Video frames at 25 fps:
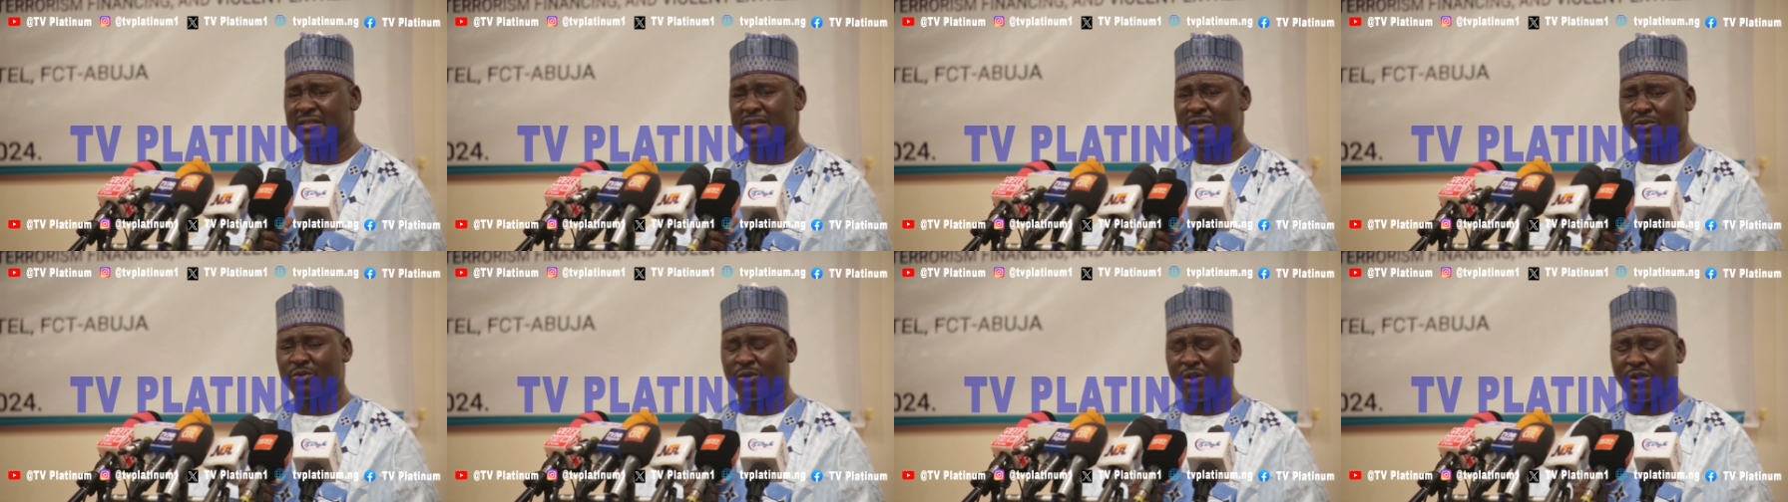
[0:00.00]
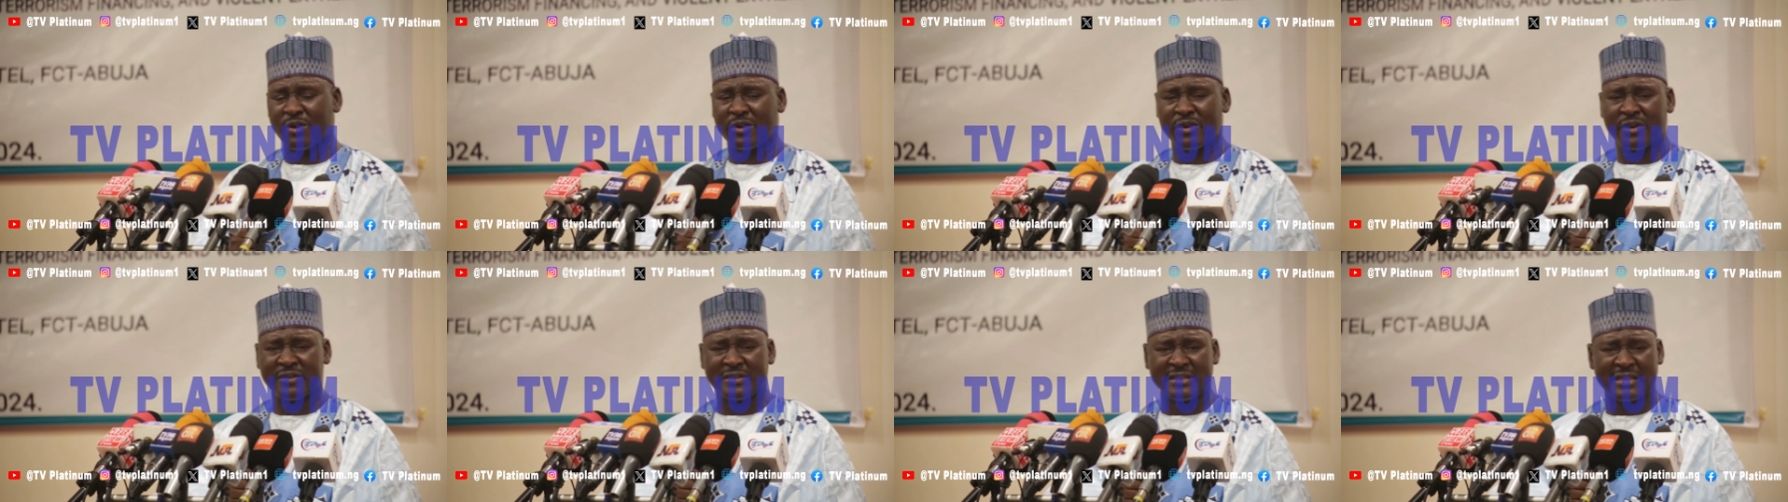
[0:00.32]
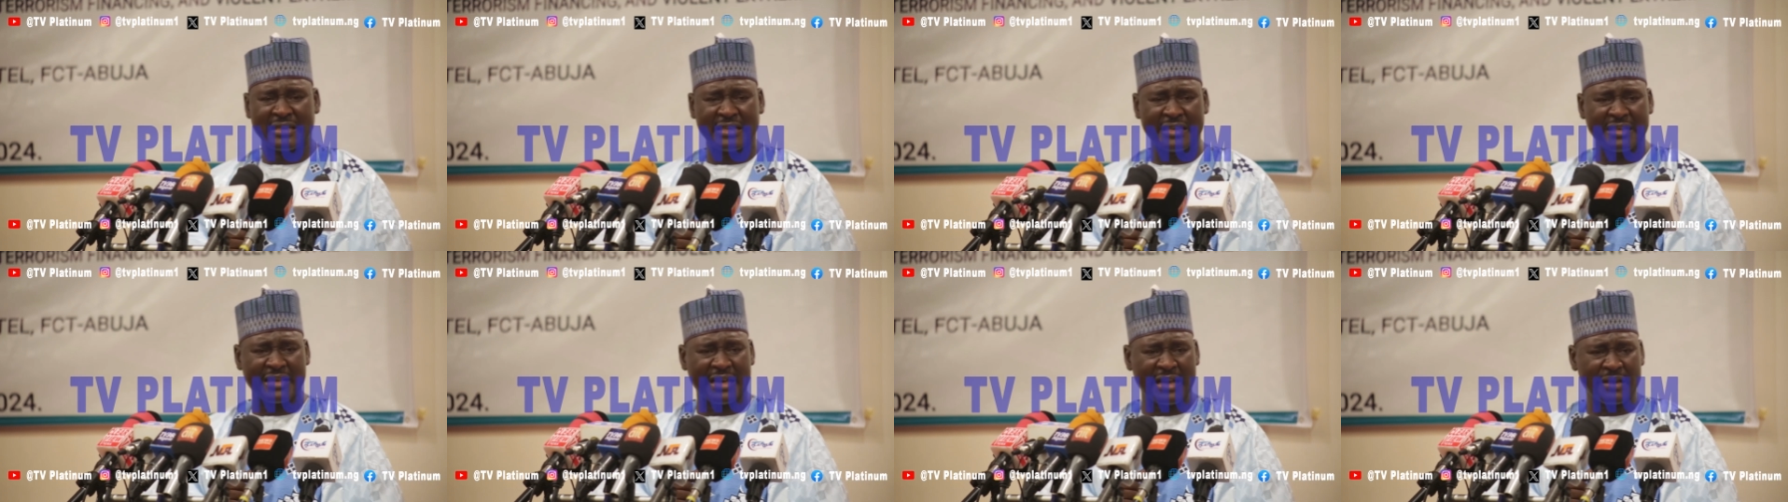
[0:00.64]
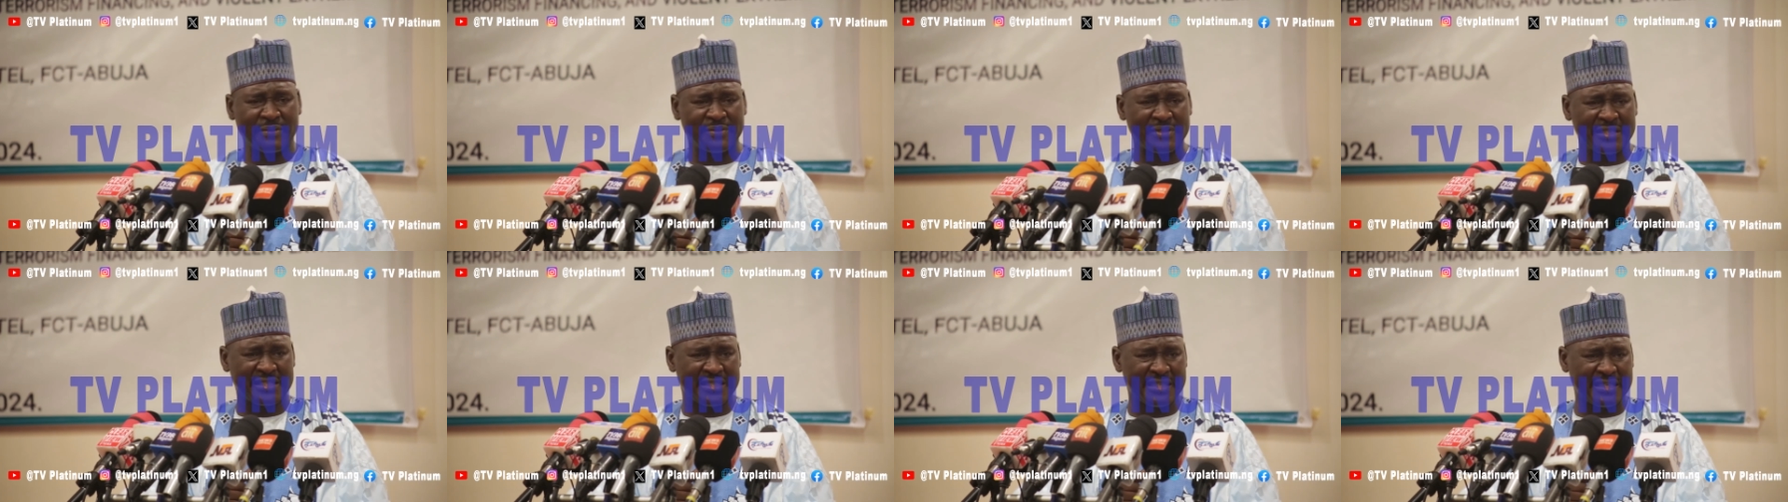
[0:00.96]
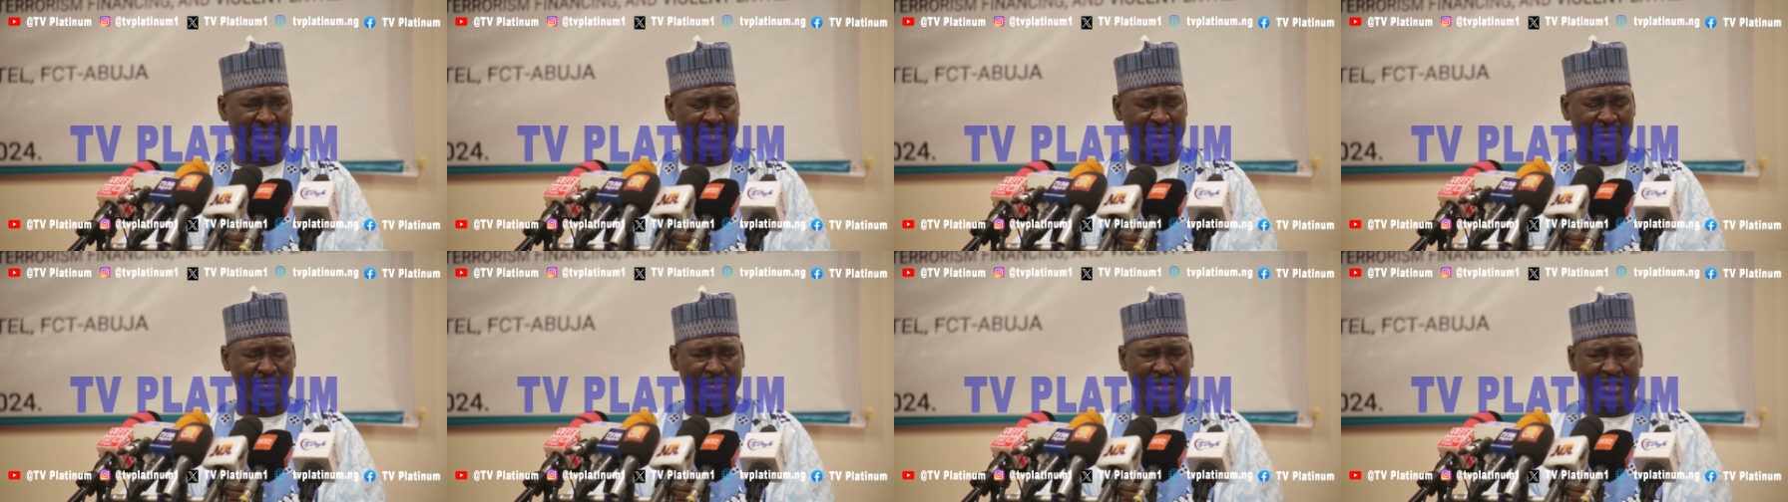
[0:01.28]
to call on the
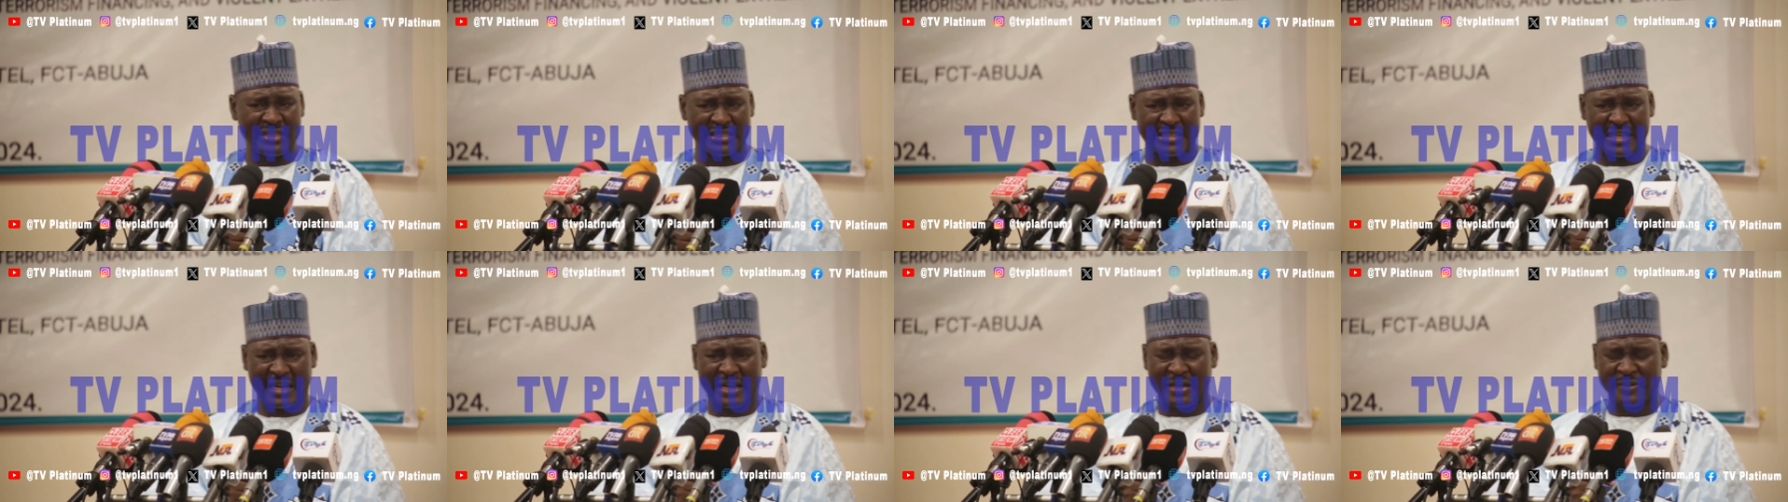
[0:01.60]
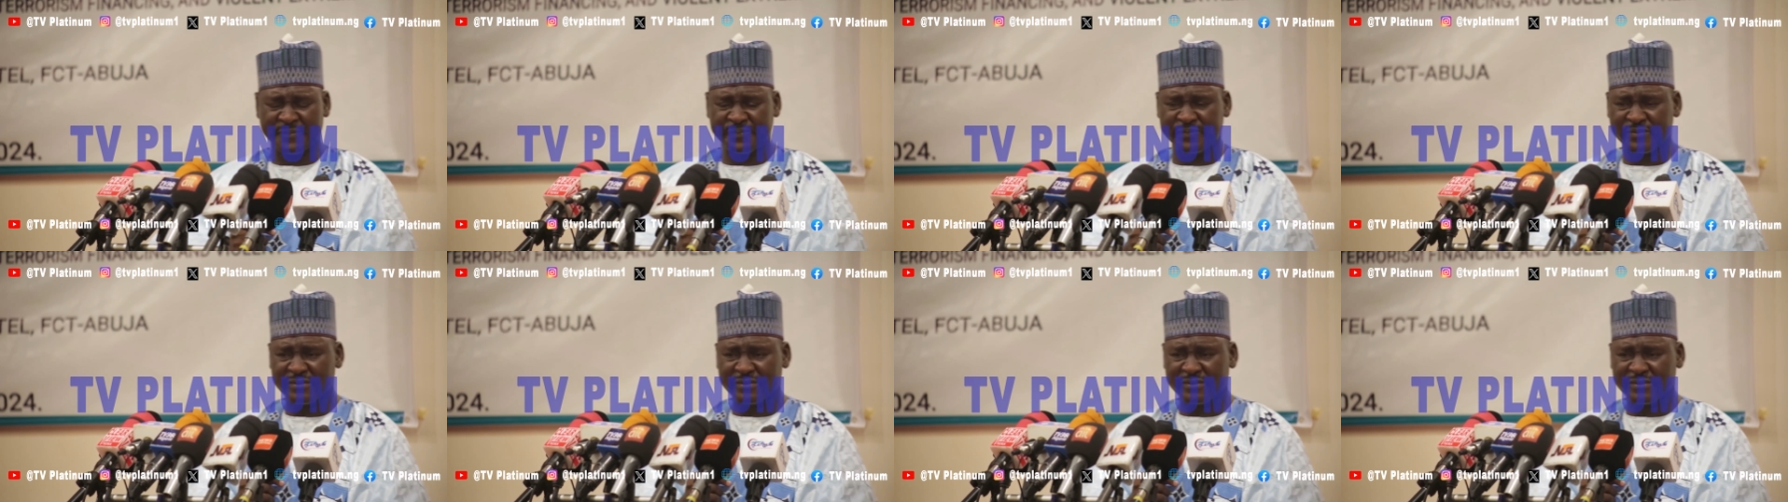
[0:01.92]
FCT minister